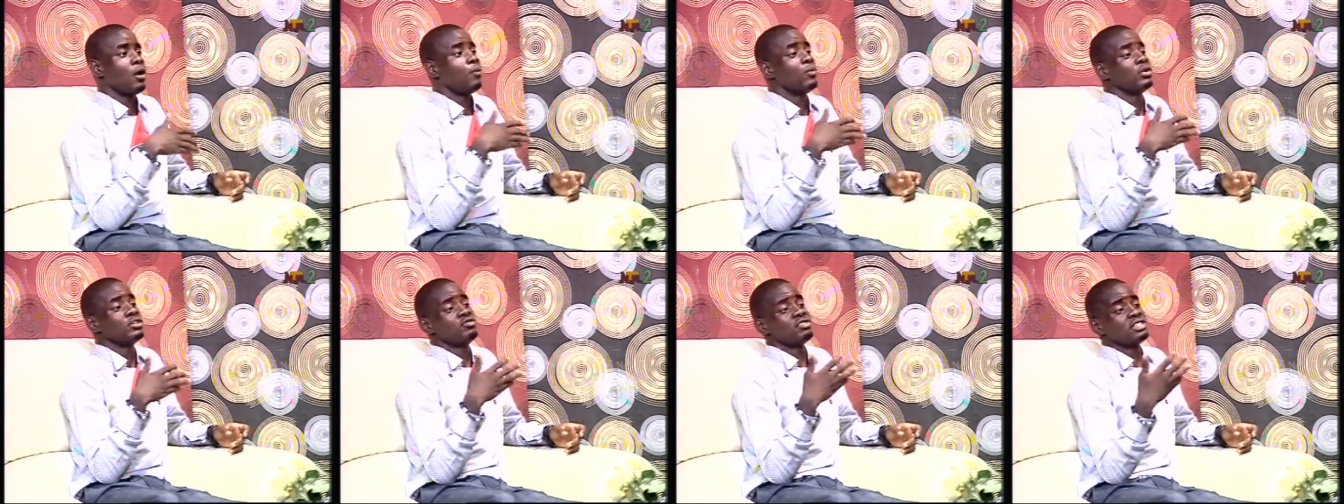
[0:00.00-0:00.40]

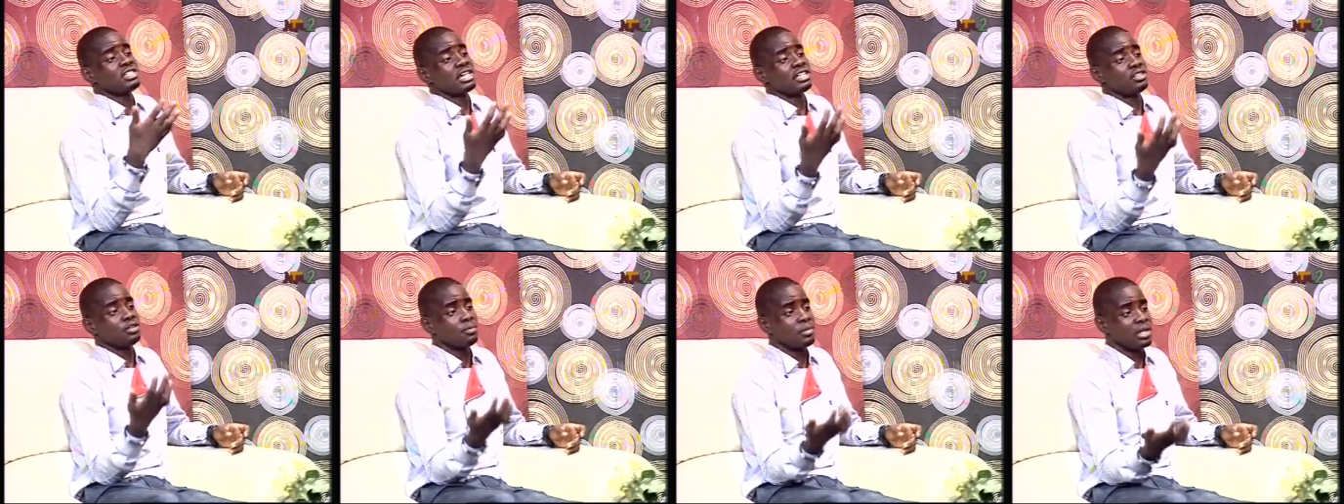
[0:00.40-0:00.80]
what
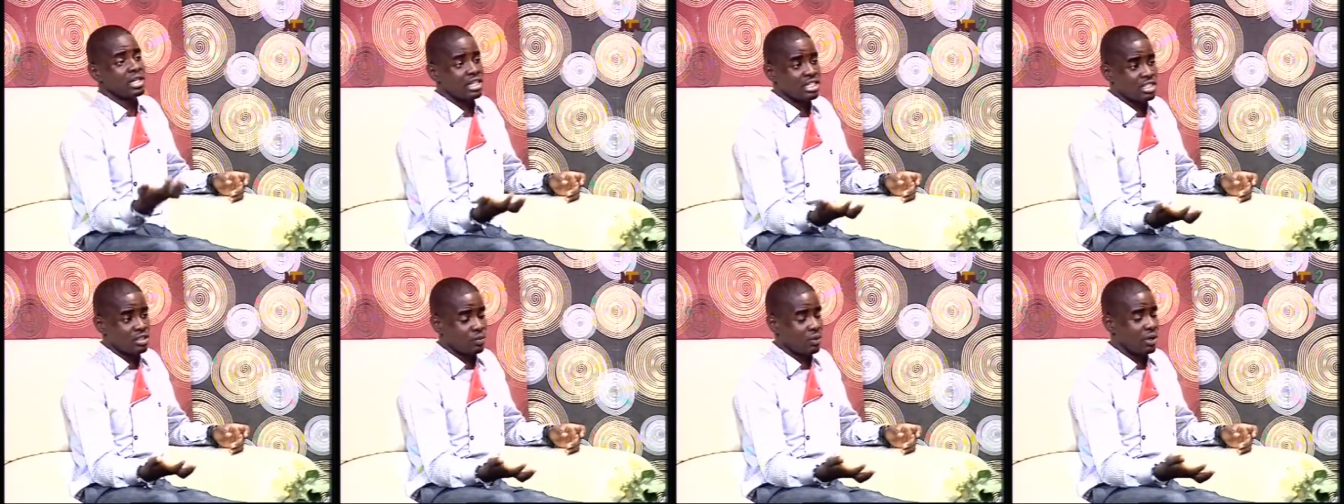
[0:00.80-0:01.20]
Rita
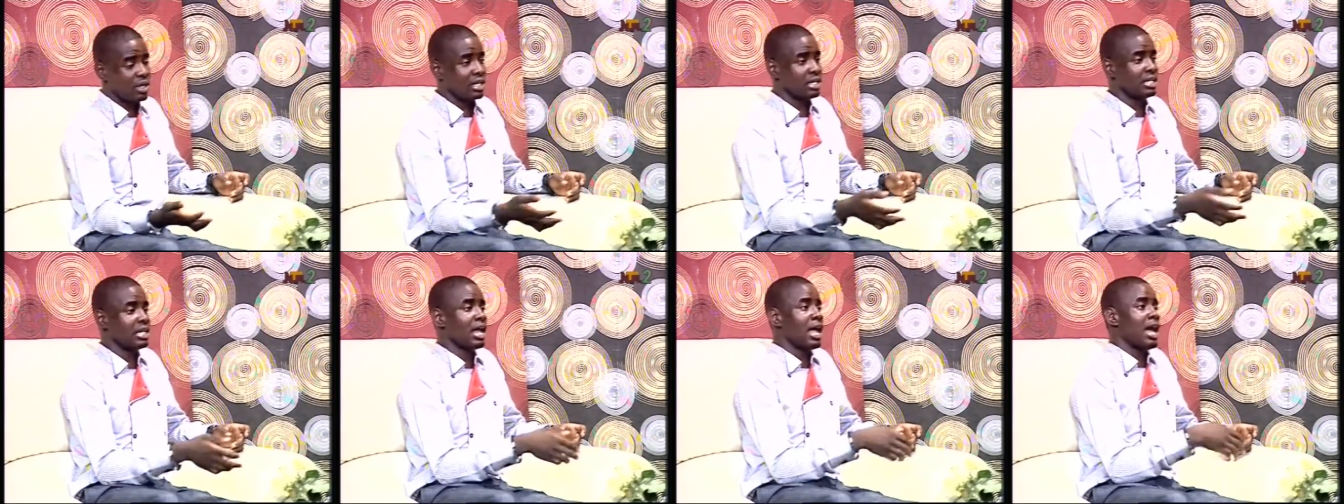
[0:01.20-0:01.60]
dominic is
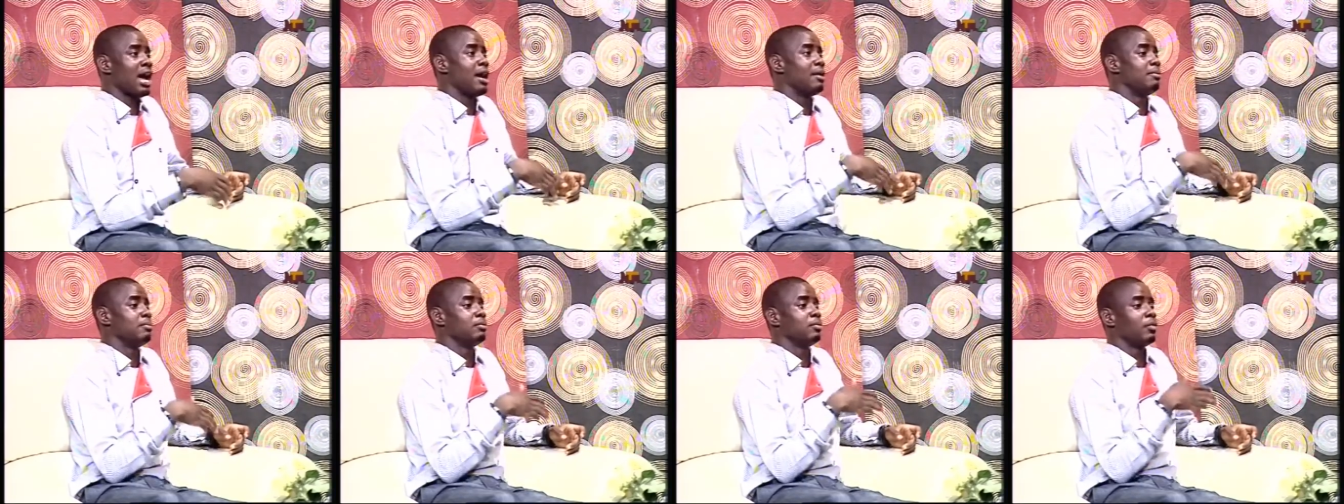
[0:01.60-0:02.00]
wearing
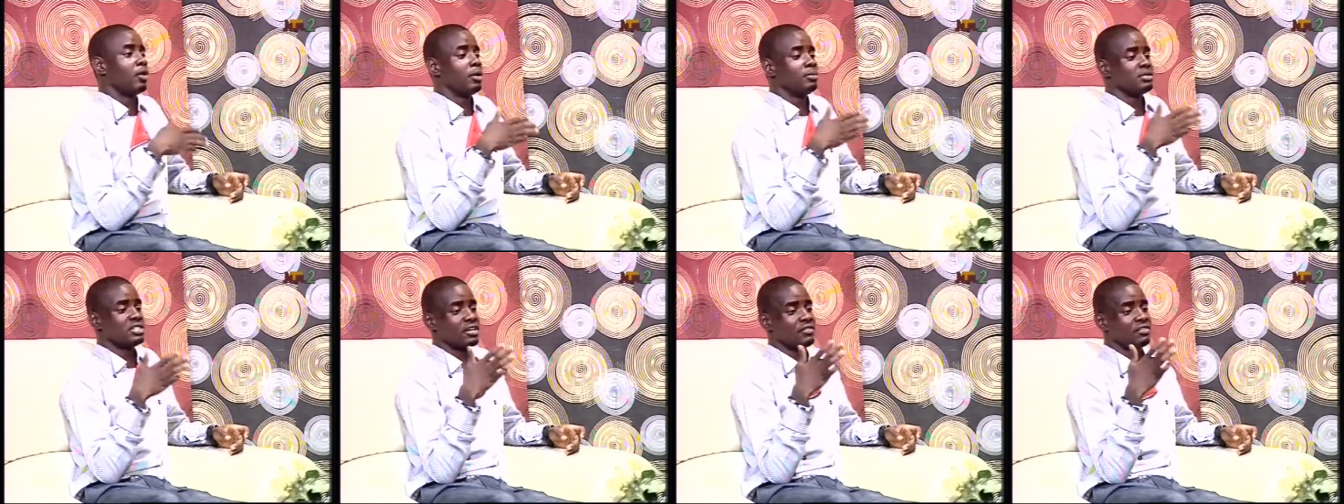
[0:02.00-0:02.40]
i'm
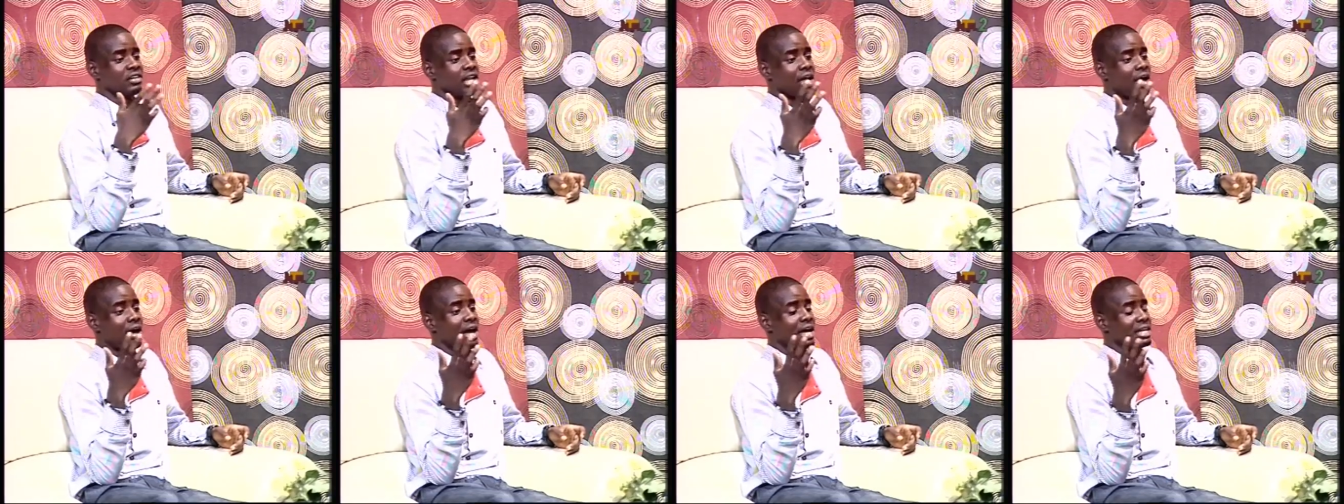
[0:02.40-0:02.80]

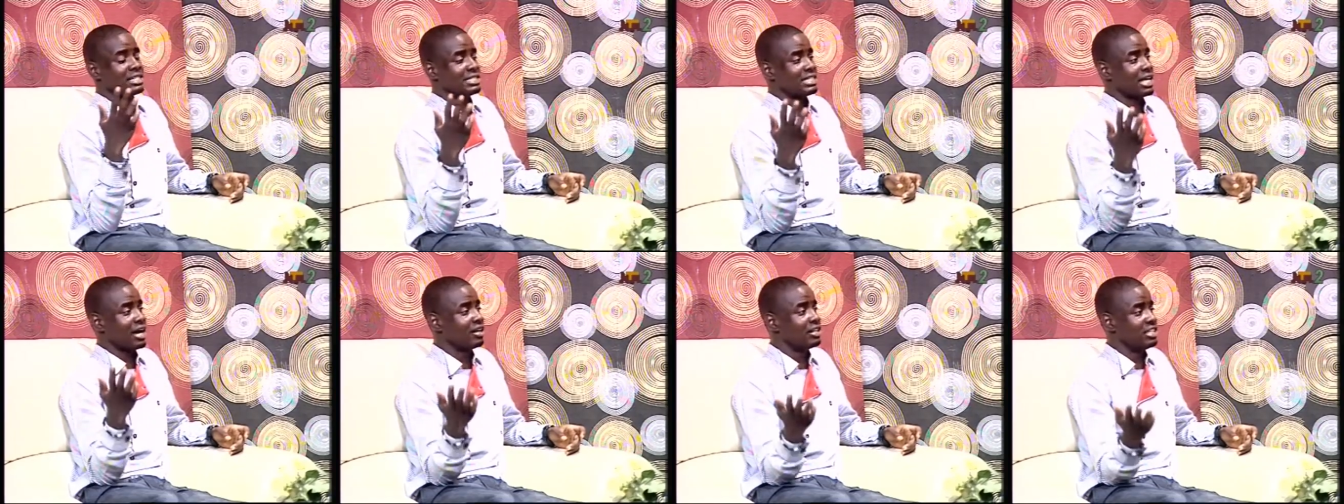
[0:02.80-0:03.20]
observing our
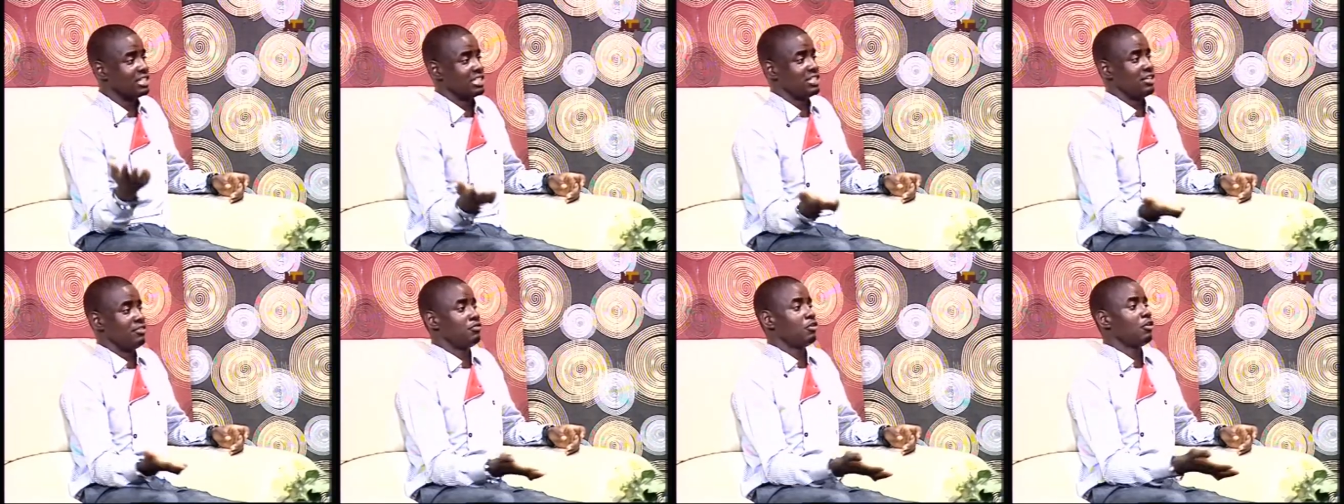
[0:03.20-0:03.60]
style
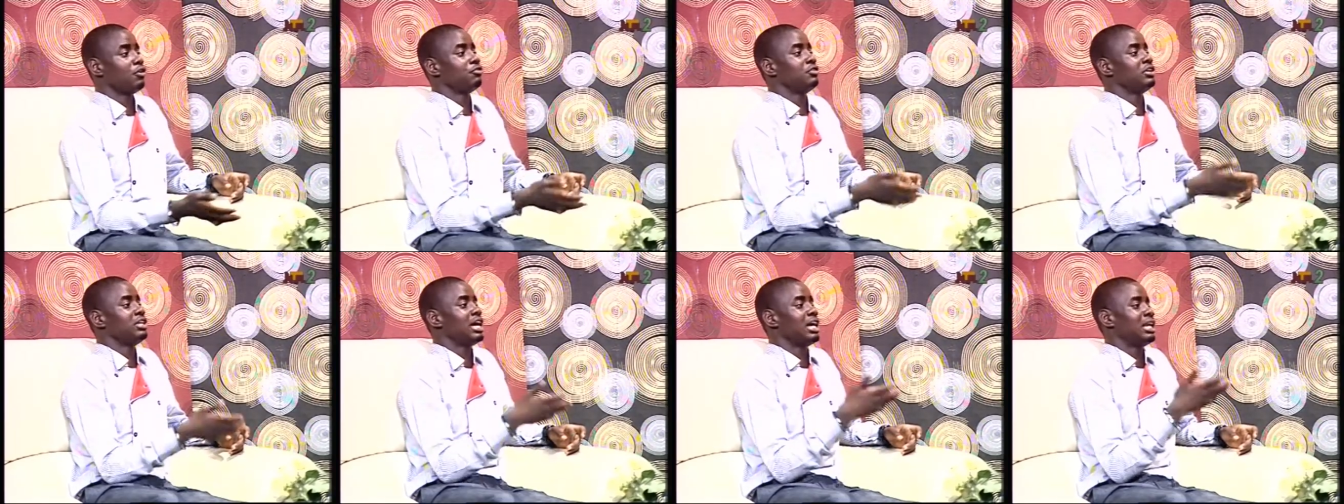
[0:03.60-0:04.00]
is
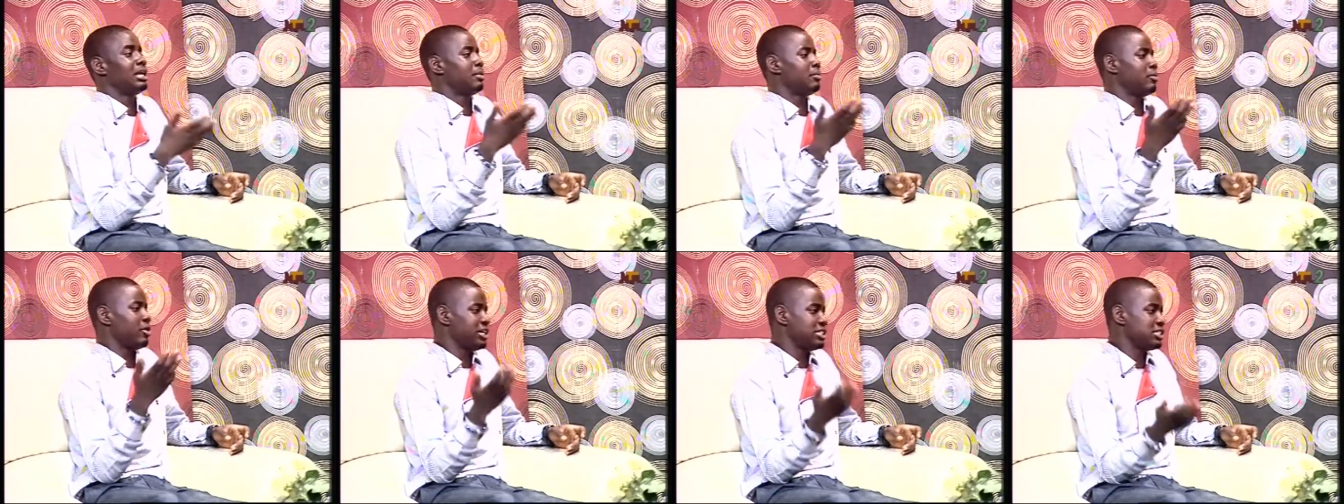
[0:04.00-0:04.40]
evolving and
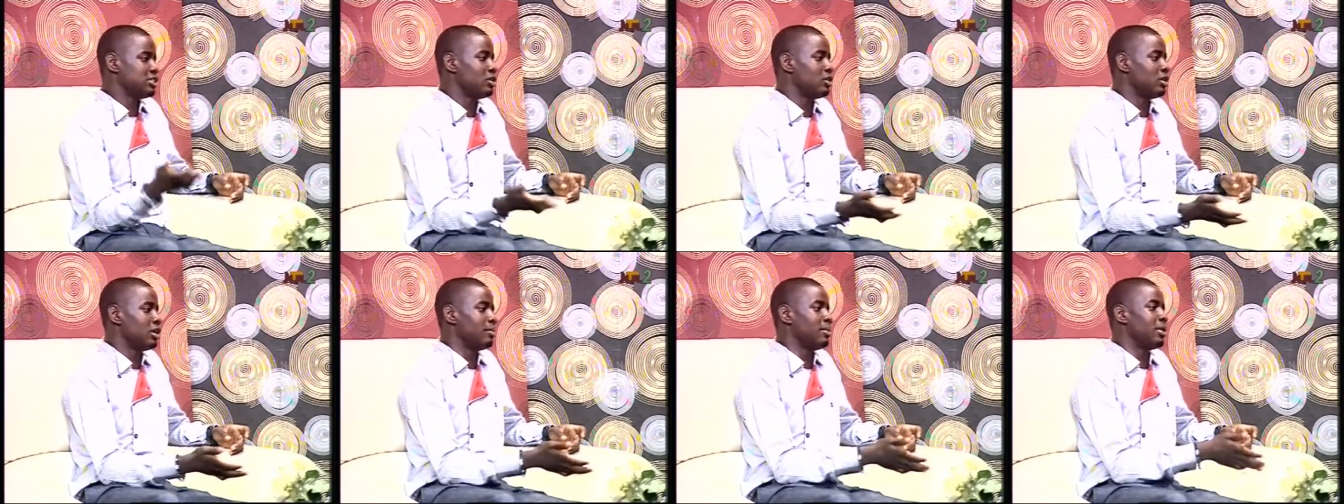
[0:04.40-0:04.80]
i'm writing
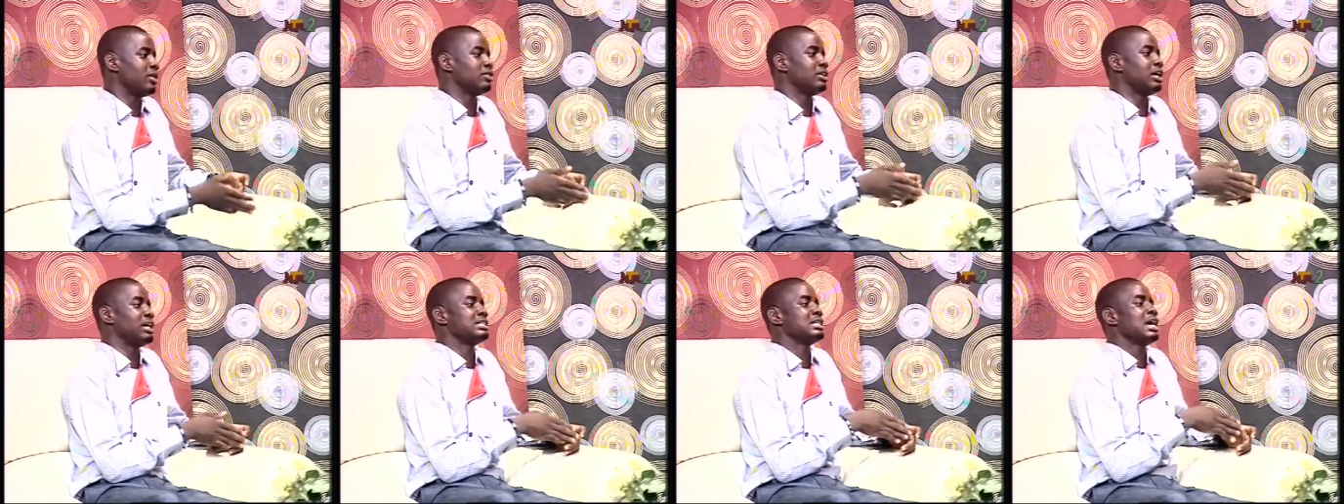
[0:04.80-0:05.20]
all
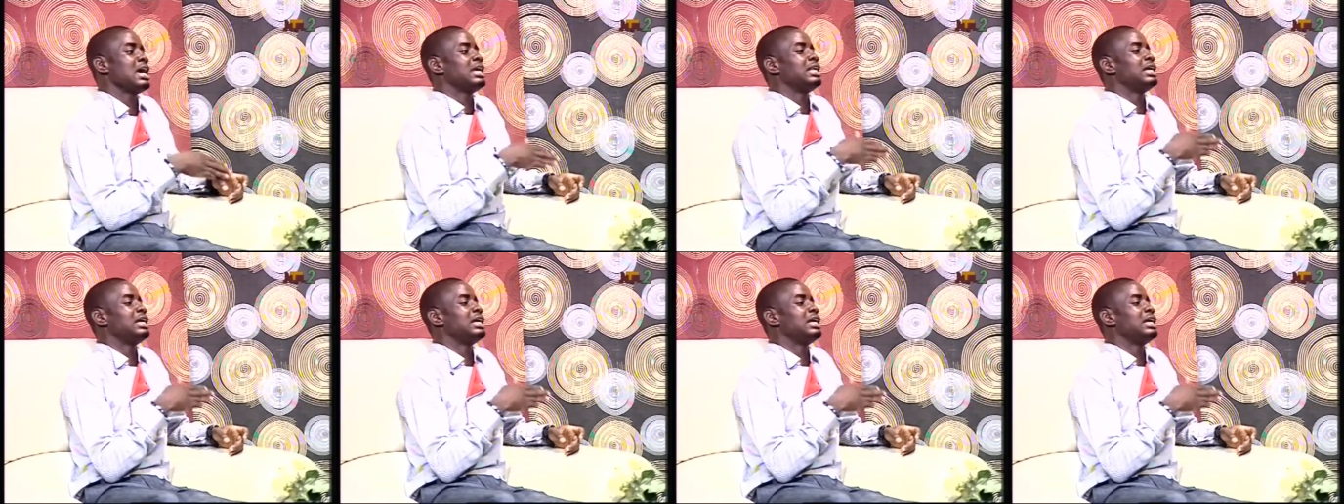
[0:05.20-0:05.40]
about that